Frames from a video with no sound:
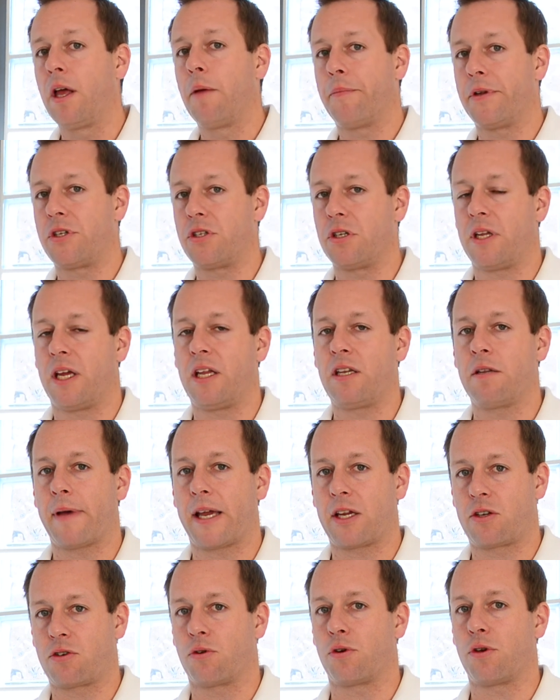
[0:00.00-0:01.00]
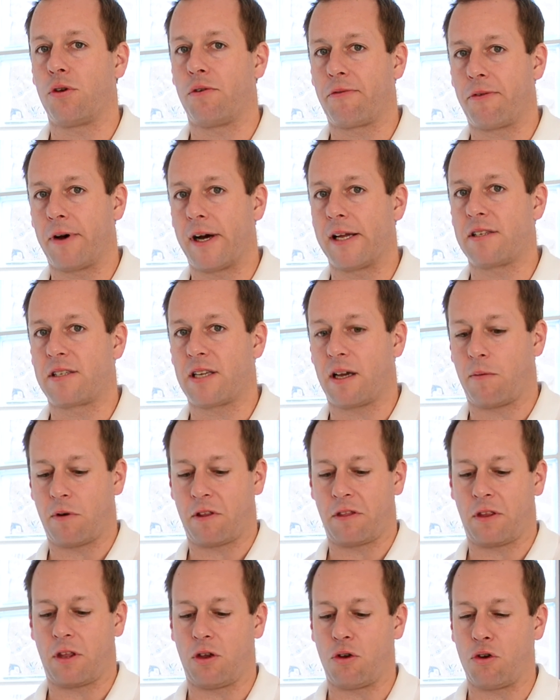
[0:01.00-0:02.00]
but you need to make sure you find
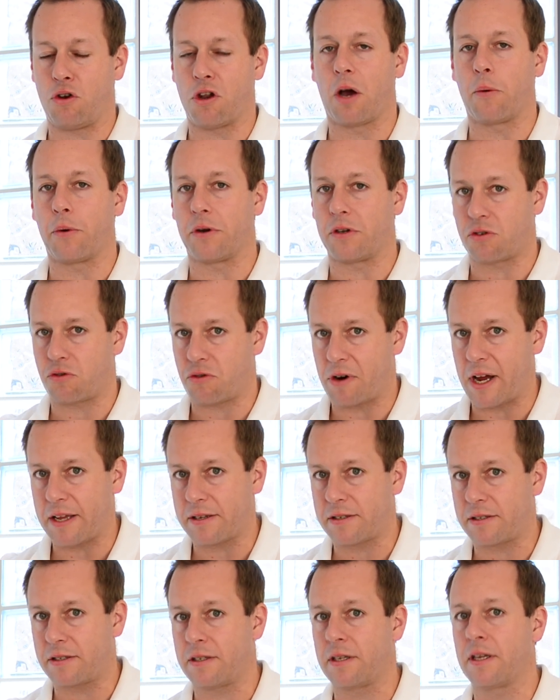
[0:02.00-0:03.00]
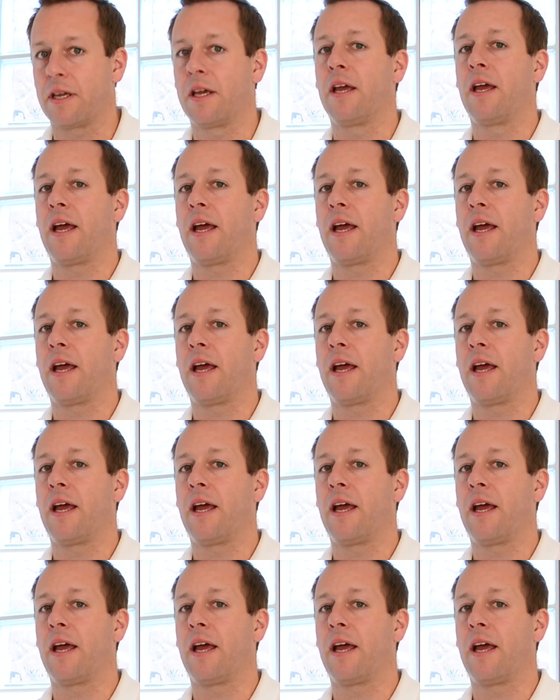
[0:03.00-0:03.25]
someone that you know and trust,